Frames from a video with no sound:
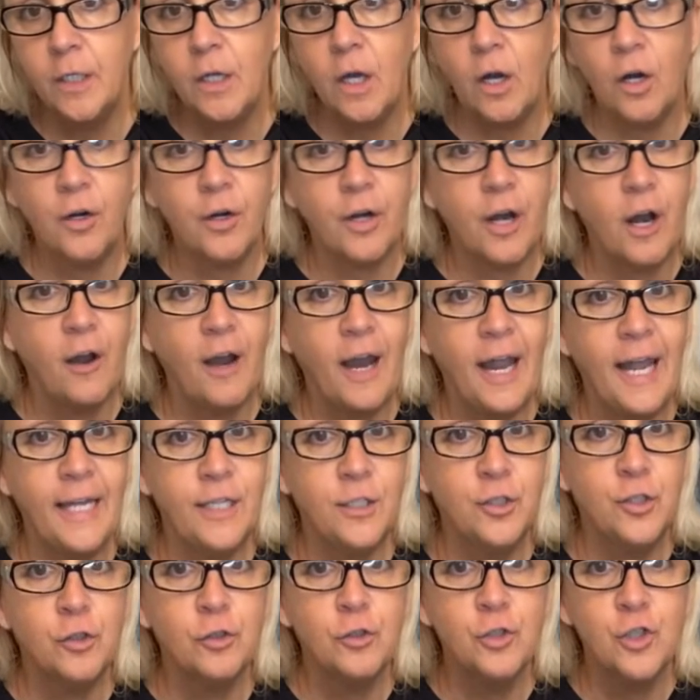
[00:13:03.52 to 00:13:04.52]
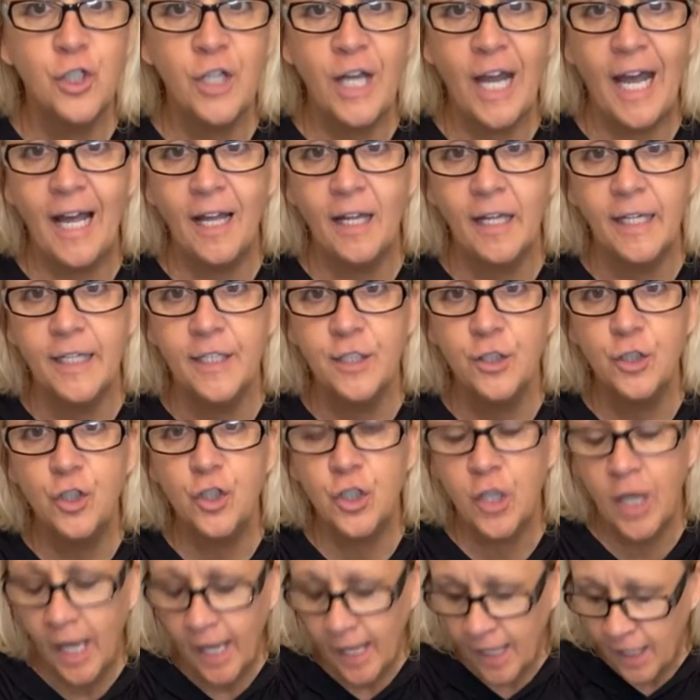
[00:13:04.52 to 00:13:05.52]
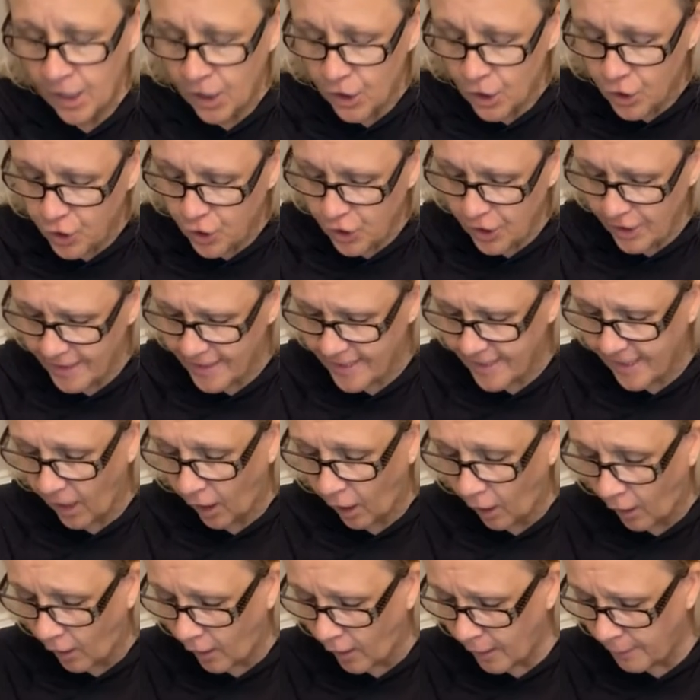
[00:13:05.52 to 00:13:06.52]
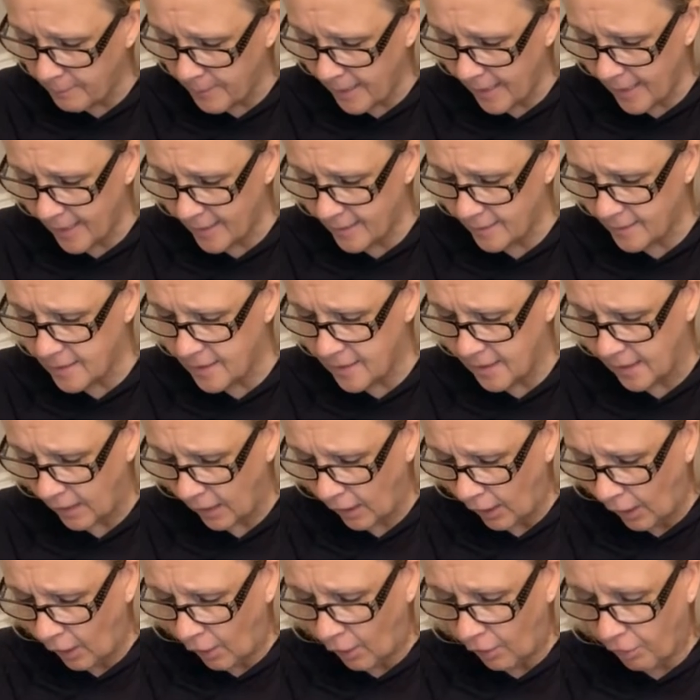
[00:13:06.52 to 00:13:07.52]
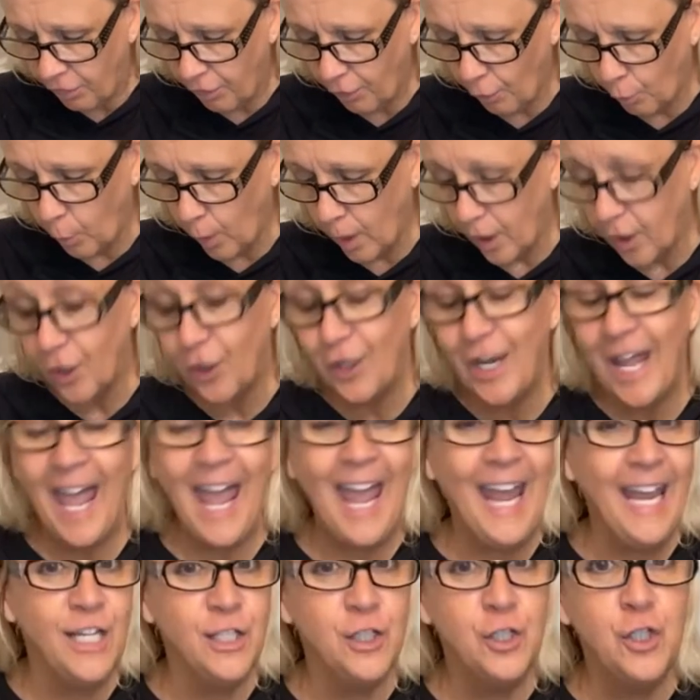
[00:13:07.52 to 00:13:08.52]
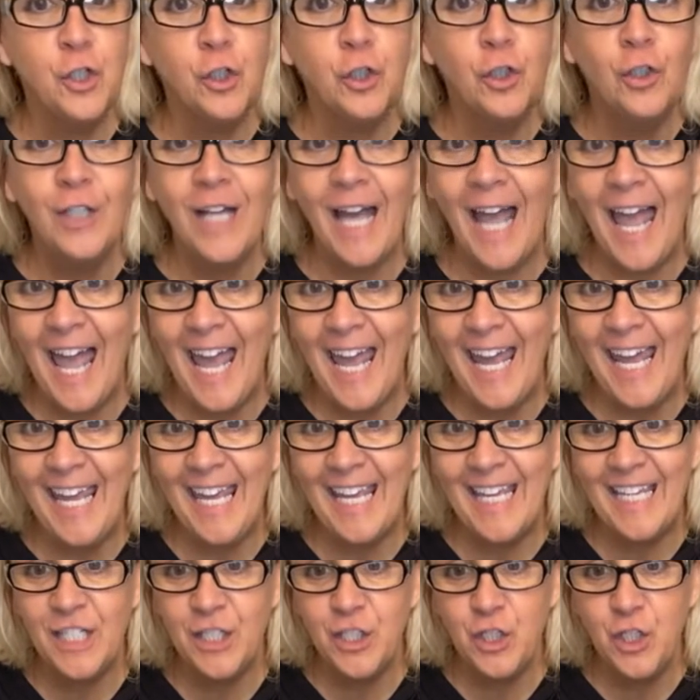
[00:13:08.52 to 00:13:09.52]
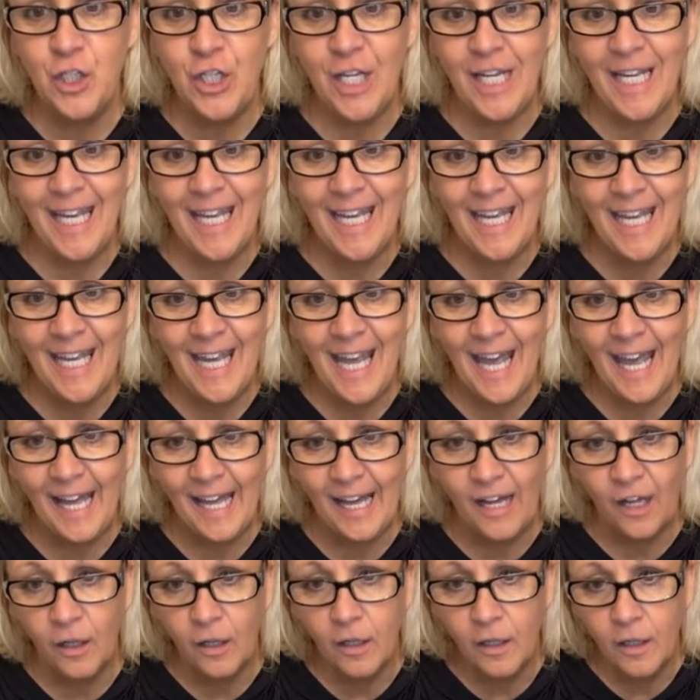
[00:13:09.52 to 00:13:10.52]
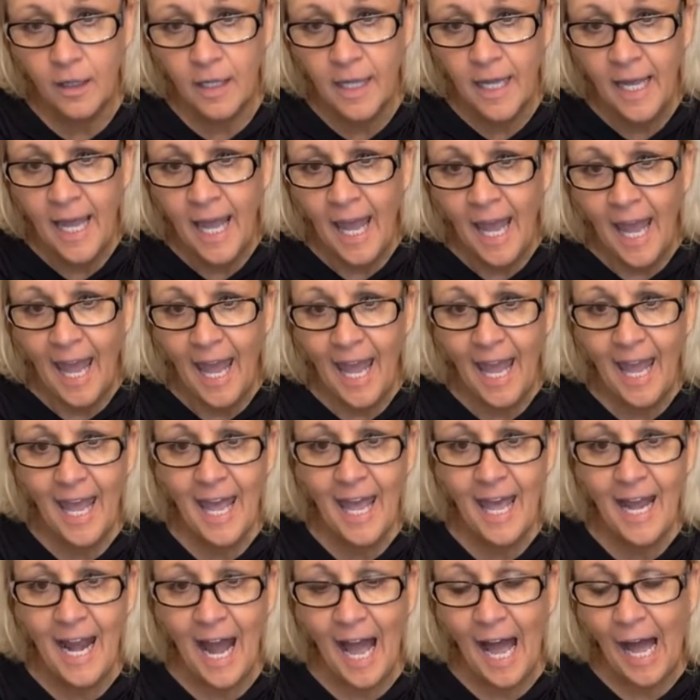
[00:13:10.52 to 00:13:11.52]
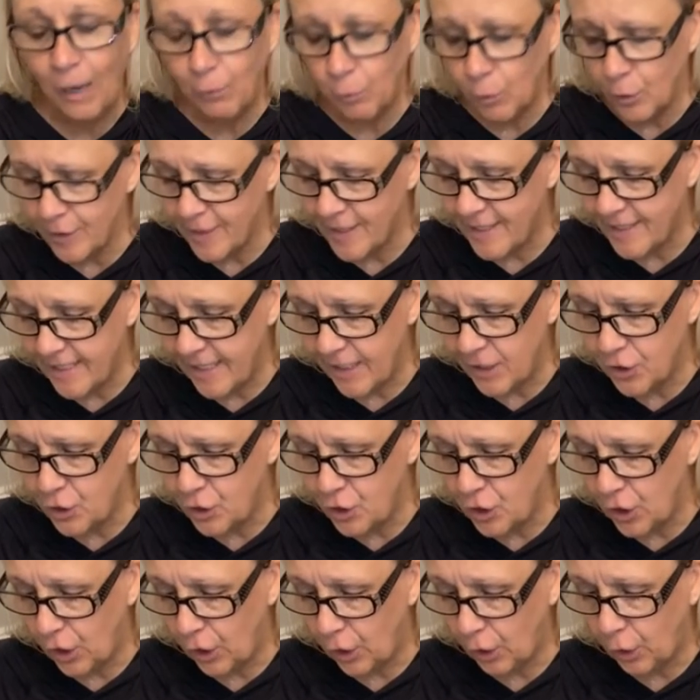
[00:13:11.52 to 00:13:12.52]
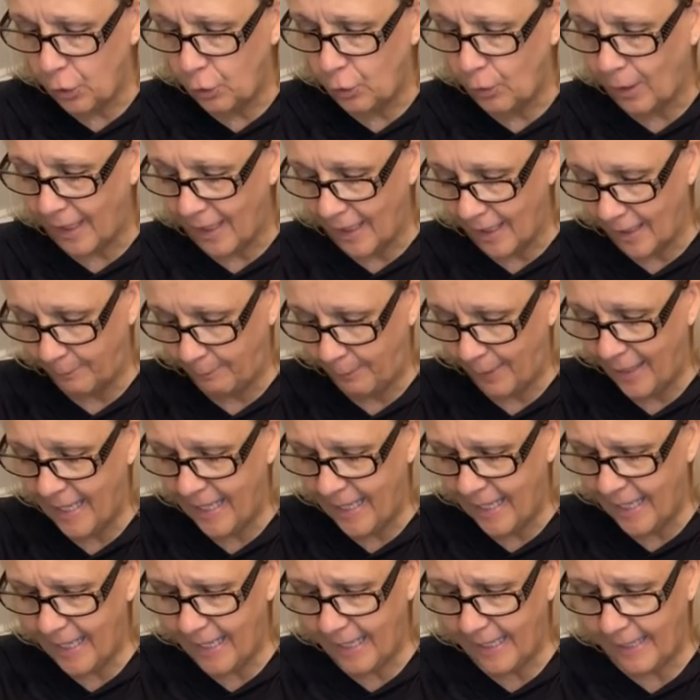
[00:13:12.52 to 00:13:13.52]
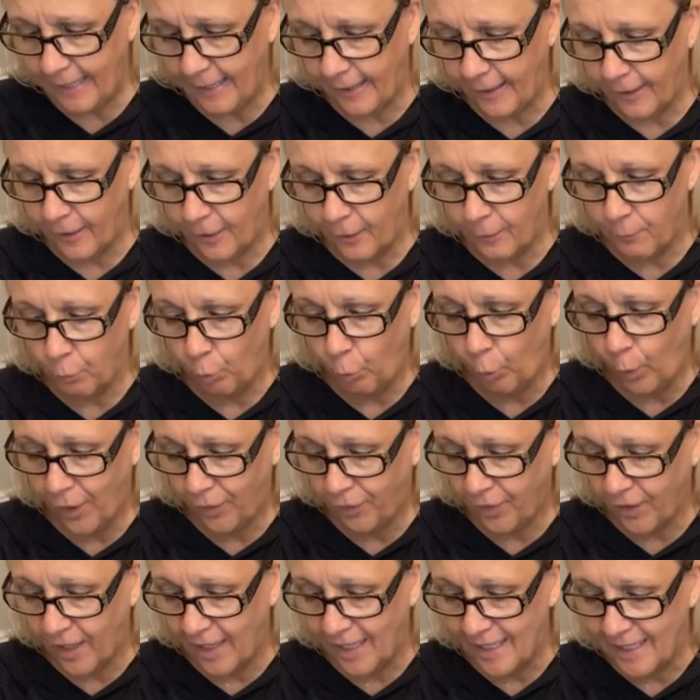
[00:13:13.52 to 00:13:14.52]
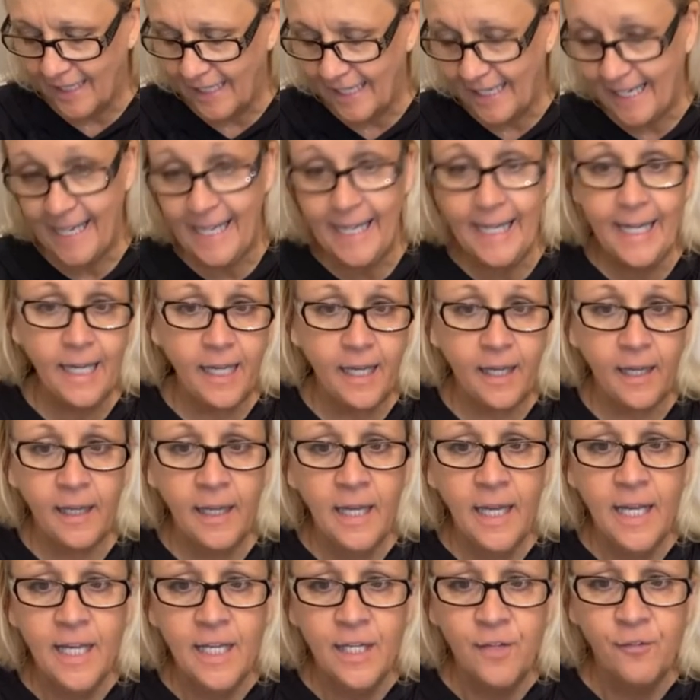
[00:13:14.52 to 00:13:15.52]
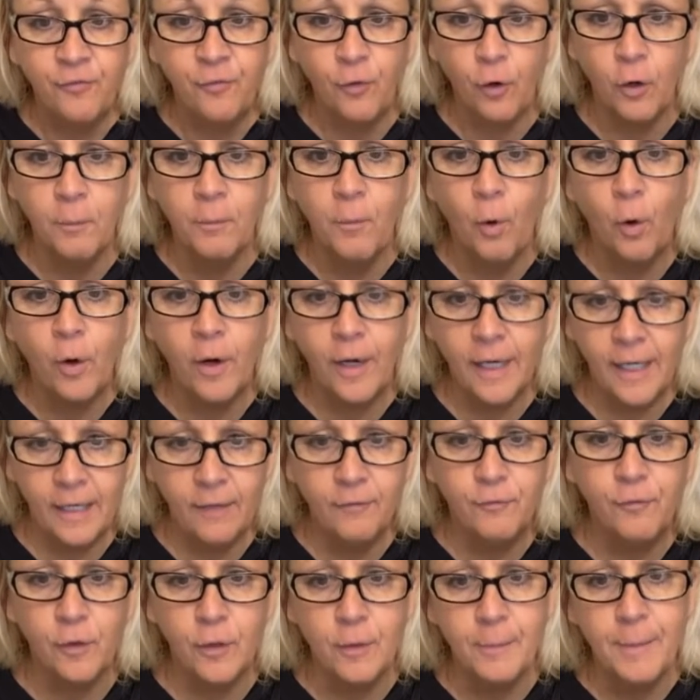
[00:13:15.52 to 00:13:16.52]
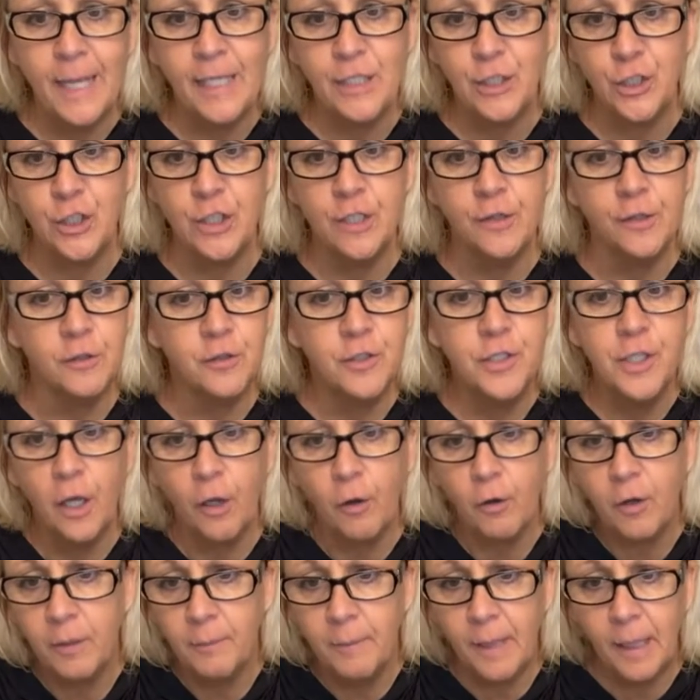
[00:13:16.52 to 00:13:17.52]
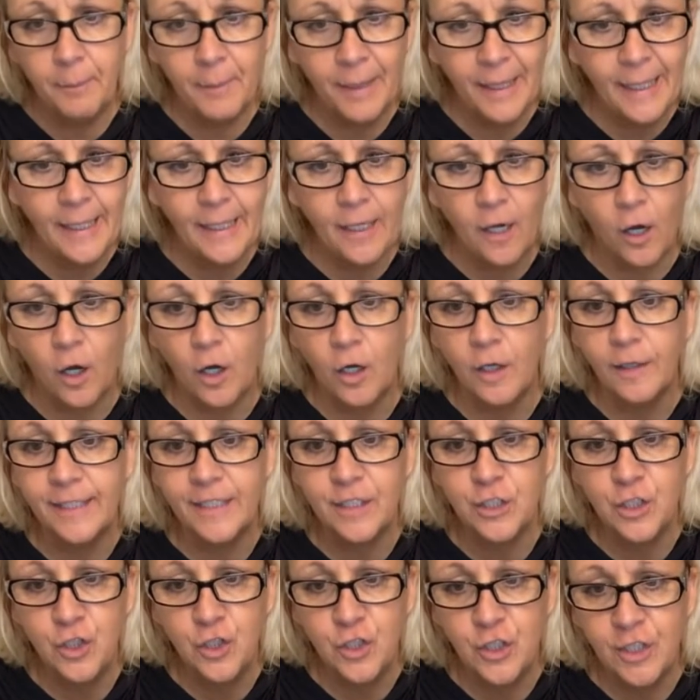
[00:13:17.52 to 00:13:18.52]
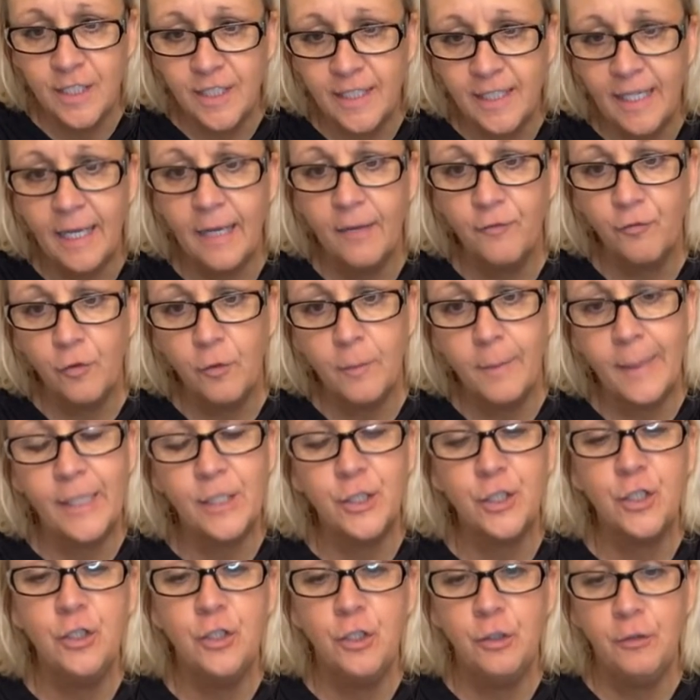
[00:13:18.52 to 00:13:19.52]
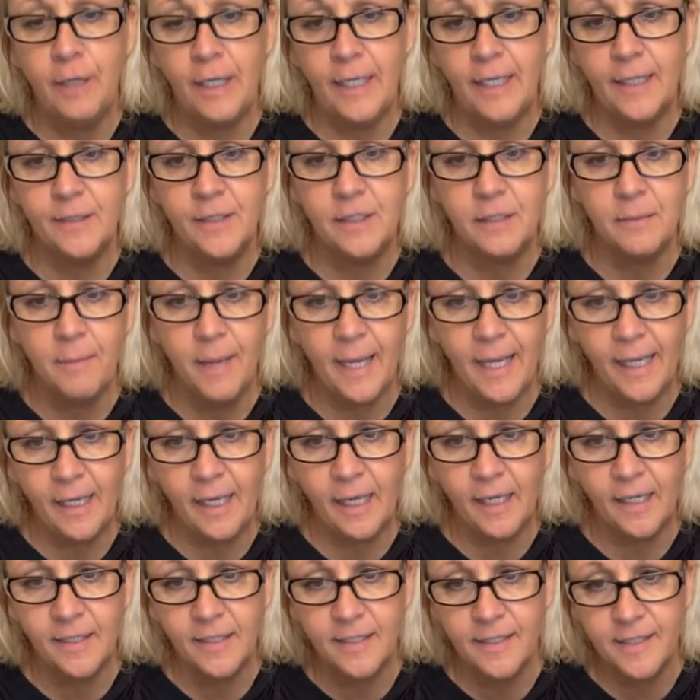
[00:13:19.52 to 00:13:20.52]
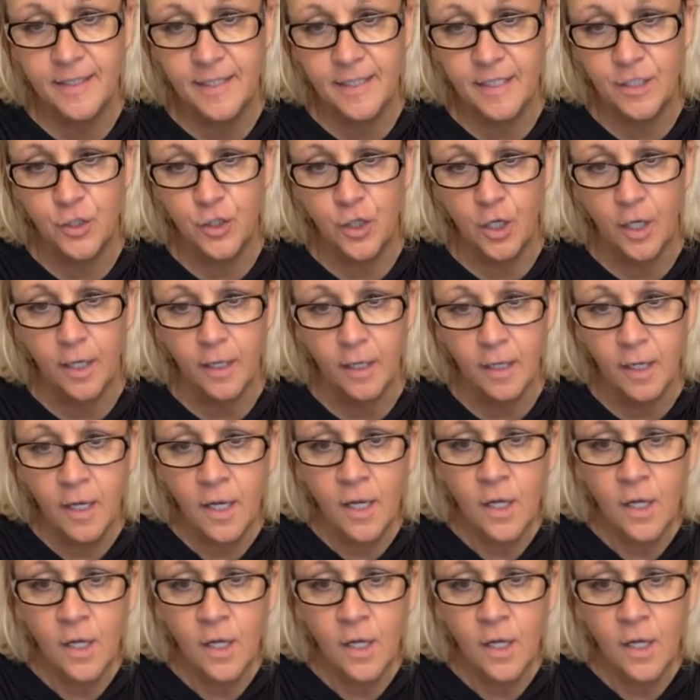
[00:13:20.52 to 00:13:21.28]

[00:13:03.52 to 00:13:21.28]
on our Angel Challenge, just comment the word angel, A-N-G-E-L, and I will send you a PM with a link for more information. There's no commitment at all. It's just the information you need to make a decision.